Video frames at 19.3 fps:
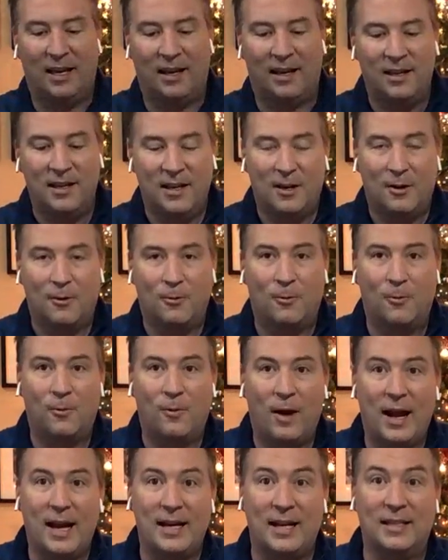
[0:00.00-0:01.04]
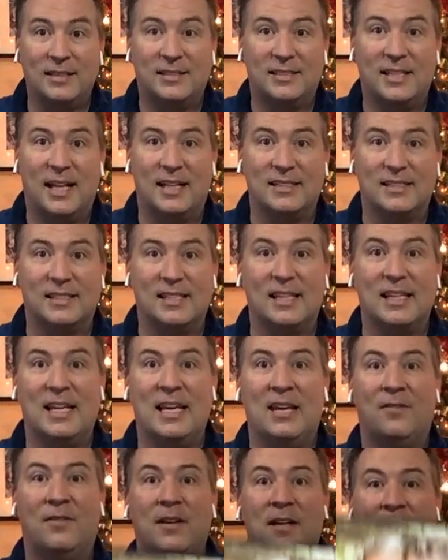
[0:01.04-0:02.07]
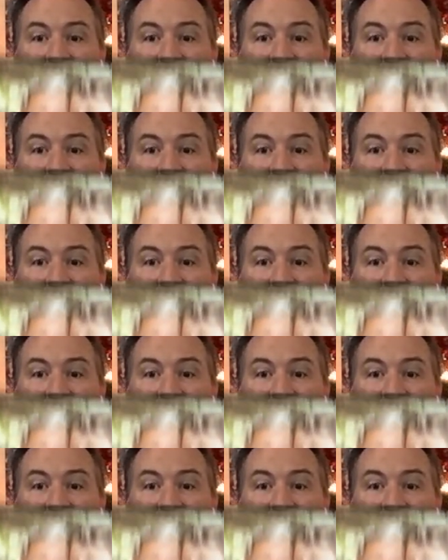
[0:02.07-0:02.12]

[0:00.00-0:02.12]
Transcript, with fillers: in right into that sleeve.